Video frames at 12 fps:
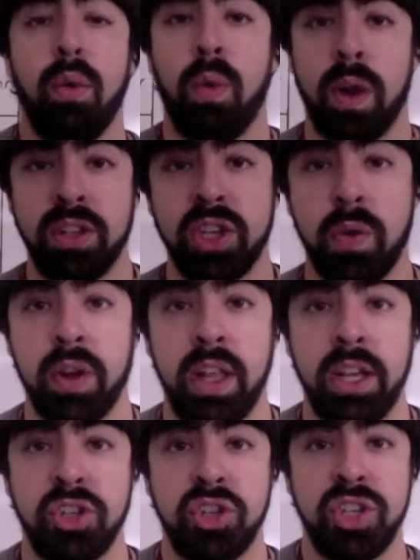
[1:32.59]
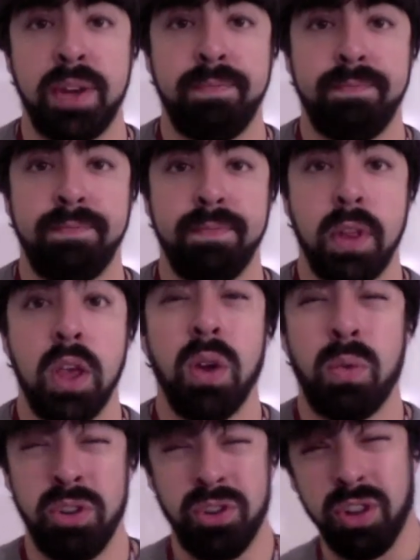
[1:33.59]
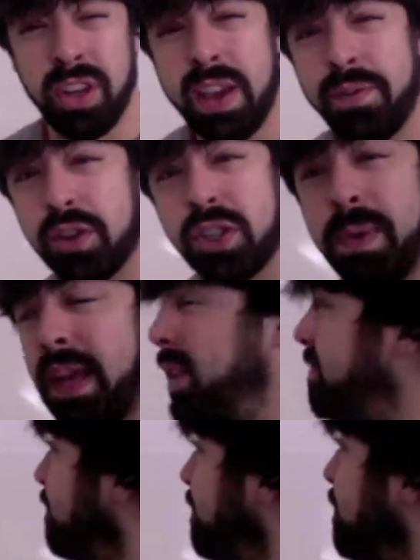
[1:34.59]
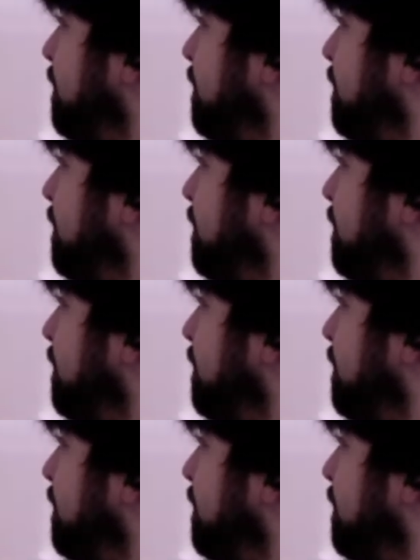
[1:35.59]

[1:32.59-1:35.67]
what is our relationship? When you're looking for speed,